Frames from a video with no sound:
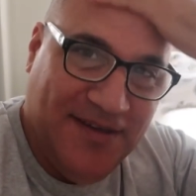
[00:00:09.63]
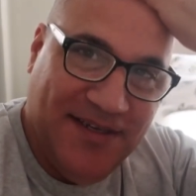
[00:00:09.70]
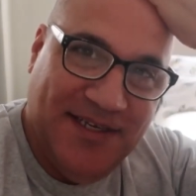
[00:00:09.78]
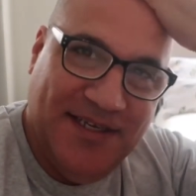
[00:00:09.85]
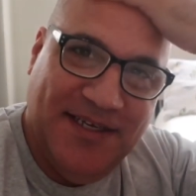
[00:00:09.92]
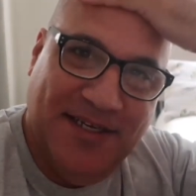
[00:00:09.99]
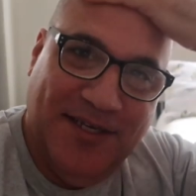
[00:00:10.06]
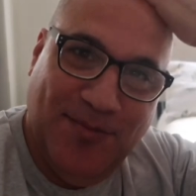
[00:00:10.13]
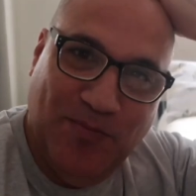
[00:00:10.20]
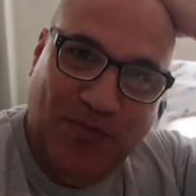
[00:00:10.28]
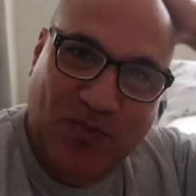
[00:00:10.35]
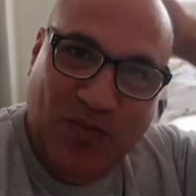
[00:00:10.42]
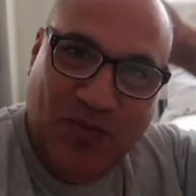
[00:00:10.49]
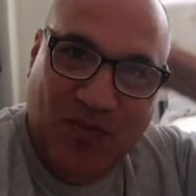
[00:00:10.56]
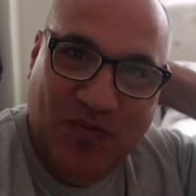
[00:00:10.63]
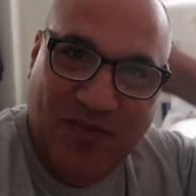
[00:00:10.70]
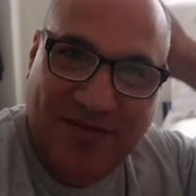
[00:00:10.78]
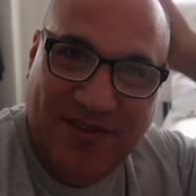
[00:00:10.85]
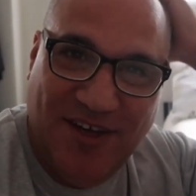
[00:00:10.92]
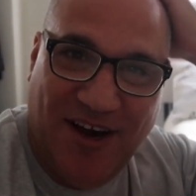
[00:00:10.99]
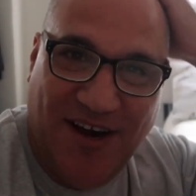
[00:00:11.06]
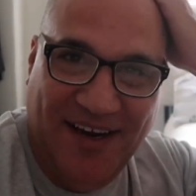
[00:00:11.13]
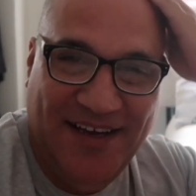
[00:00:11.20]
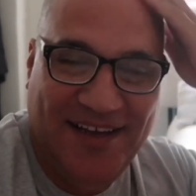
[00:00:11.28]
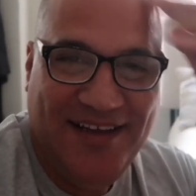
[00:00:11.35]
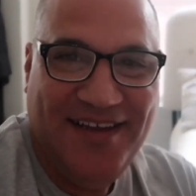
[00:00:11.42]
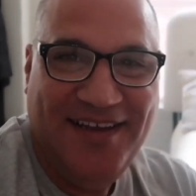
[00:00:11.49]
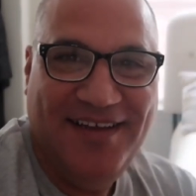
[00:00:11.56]
Um, Sorry.
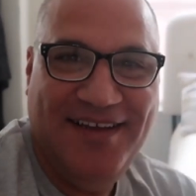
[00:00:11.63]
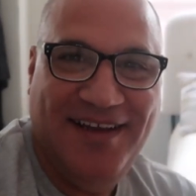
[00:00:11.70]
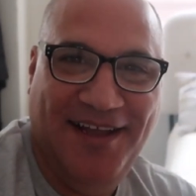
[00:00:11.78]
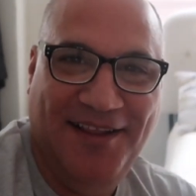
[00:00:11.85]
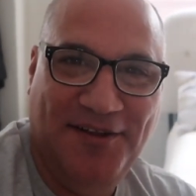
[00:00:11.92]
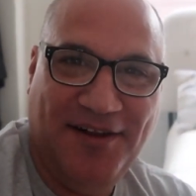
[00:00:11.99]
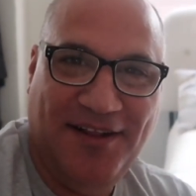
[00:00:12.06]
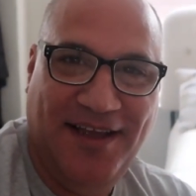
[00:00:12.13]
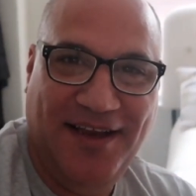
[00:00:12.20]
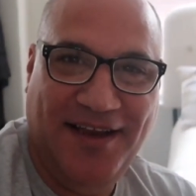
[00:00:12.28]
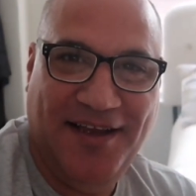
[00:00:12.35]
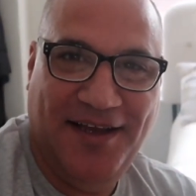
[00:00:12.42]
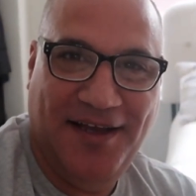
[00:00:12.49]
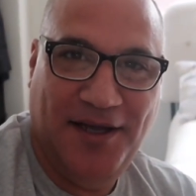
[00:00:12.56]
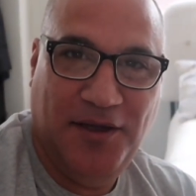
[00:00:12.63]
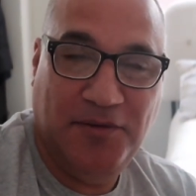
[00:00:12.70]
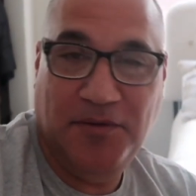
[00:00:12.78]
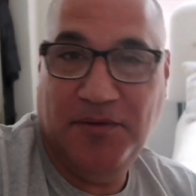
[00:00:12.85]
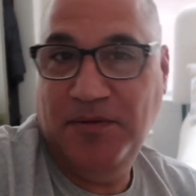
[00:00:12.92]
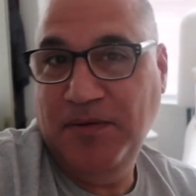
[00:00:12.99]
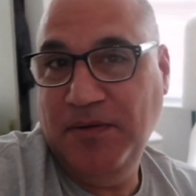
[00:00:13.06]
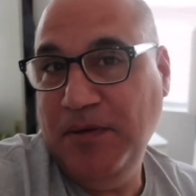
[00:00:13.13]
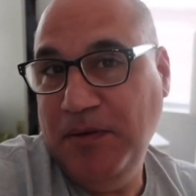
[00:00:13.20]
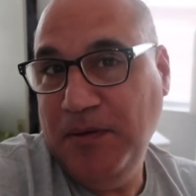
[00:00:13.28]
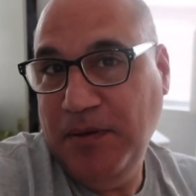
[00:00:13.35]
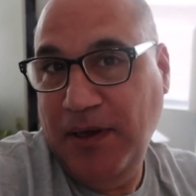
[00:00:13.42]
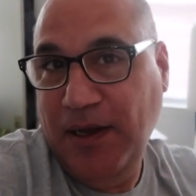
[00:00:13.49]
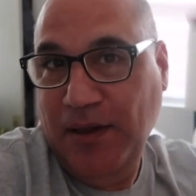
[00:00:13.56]
I look like I
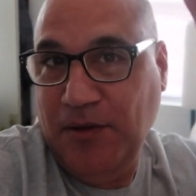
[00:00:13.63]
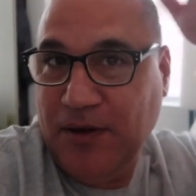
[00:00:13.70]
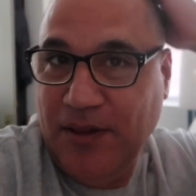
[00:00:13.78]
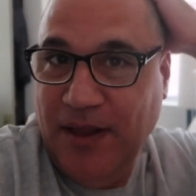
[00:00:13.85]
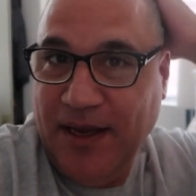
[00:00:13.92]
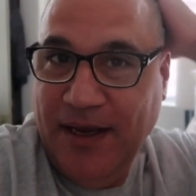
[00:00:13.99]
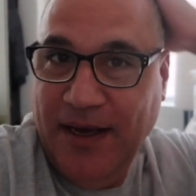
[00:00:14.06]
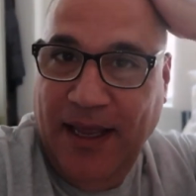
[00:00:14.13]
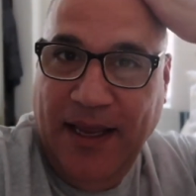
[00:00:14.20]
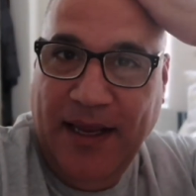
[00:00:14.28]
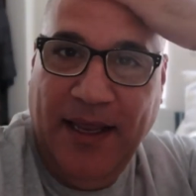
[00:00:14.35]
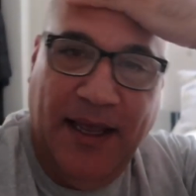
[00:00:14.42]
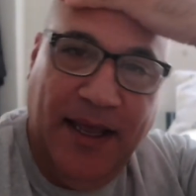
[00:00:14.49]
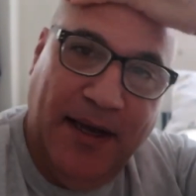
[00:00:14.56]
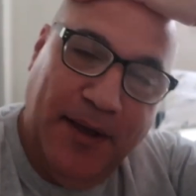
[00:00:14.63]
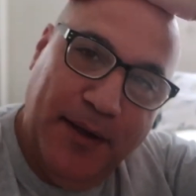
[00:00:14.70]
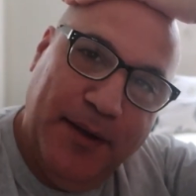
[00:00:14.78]
look like an egghead.